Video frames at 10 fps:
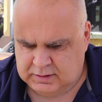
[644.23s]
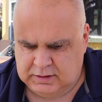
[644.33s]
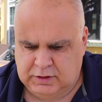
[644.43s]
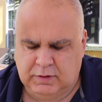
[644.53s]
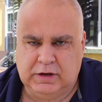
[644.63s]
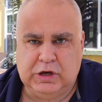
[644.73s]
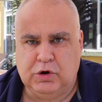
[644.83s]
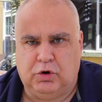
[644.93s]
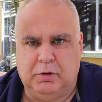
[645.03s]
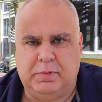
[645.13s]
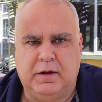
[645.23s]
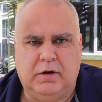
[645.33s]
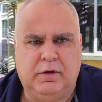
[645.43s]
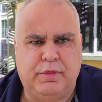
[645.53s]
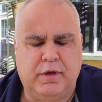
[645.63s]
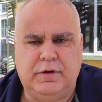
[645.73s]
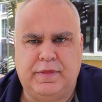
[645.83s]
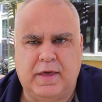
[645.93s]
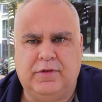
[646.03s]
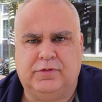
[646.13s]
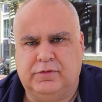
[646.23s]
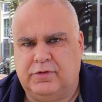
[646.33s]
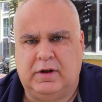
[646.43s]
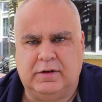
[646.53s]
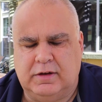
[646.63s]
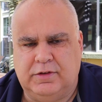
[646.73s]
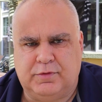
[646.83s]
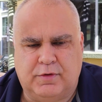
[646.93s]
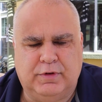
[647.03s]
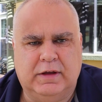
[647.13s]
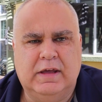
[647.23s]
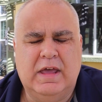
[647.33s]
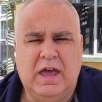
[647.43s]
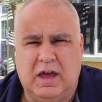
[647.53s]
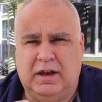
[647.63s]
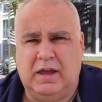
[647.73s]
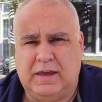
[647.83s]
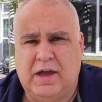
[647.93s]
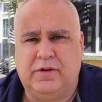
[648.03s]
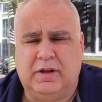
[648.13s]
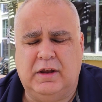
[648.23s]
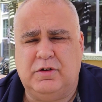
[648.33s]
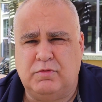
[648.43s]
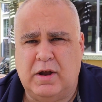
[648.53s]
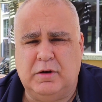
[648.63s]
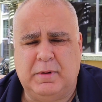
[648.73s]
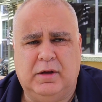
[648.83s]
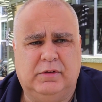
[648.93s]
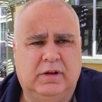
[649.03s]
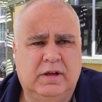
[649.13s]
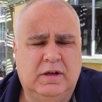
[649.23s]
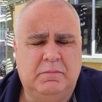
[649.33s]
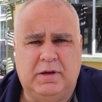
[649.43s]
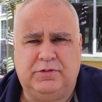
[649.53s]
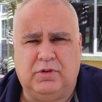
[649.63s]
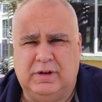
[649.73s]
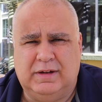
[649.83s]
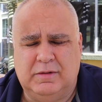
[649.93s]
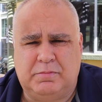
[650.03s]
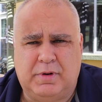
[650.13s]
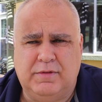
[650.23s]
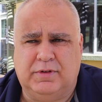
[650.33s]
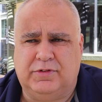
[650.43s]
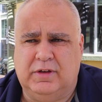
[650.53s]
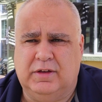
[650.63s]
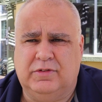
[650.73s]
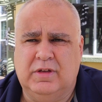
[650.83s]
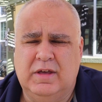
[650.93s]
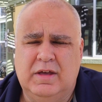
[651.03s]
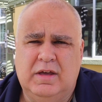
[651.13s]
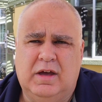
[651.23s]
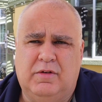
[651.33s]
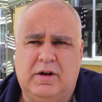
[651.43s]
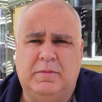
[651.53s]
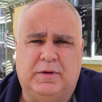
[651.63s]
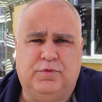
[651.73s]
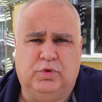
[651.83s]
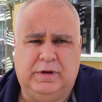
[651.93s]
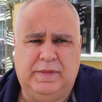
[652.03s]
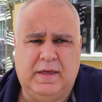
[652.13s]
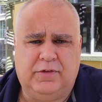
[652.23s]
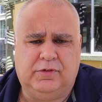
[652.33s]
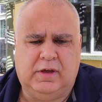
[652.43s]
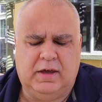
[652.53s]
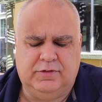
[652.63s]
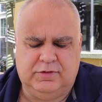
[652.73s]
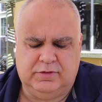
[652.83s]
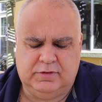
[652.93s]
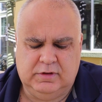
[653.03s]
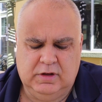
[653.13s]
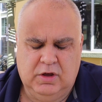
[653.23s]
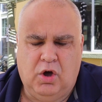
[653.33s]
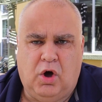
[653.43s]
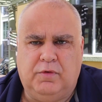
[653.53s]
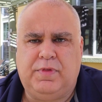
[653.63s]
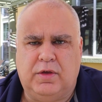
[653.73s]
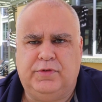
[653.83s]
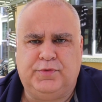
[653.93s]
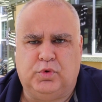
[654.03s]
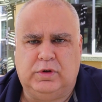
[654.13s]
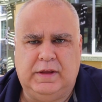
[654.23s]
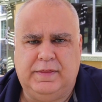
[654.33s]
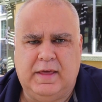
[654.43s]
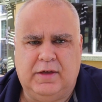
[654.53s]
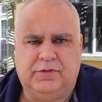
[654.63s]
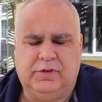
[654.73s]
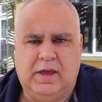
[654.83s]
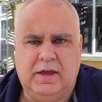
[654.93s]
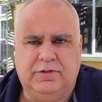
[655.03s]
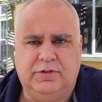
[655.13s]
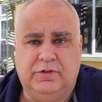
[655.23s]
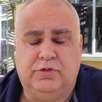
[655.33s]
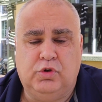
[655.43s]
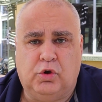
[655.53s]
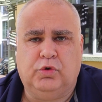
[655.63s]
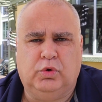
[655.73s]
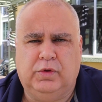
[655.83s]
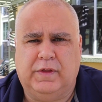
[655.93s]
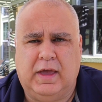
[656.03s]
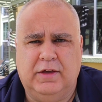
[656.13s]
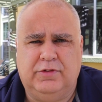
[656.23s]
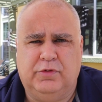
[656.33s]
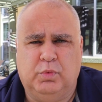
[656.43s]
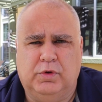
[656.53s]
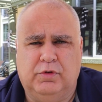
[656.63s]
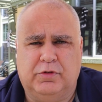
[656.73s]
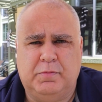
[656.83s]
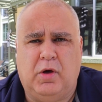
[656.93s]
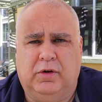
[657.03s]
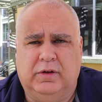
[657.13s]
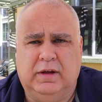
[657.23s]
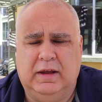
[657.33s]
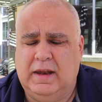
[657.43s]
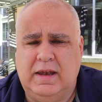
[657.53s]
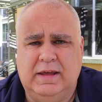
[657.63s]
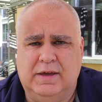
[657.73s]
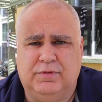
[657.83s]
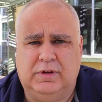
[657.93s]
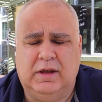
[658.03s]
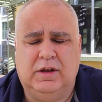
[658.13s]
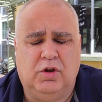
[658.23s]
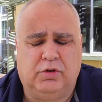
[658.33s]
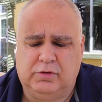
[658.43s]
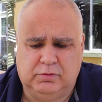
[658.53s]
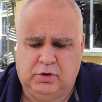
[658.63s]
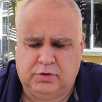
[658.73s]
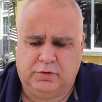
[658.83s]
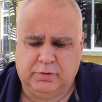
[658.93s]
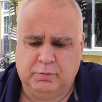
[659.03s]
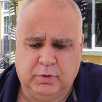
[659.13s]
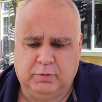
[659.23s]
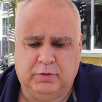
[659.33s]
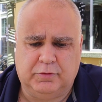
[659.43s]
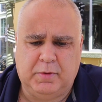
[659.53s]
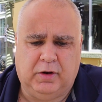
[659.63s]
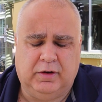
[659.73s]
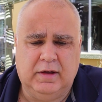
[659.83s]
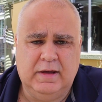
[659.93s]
you know, in Europe there are 30,000 selectees roughly, and I calculate around about, based on previous years, around about 14,000 cases. Of those 14,000 cases, not all the cases would respond. In any given year, not all of them will respond.